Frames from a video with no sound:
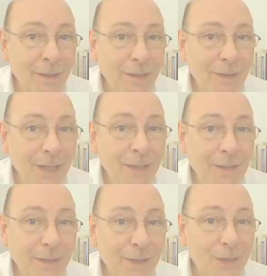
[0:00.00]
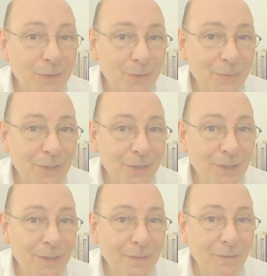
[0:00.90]
then I go to a
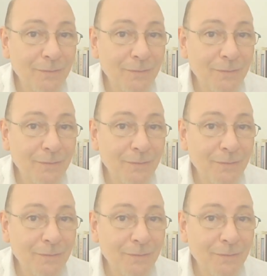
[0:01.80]
meeting of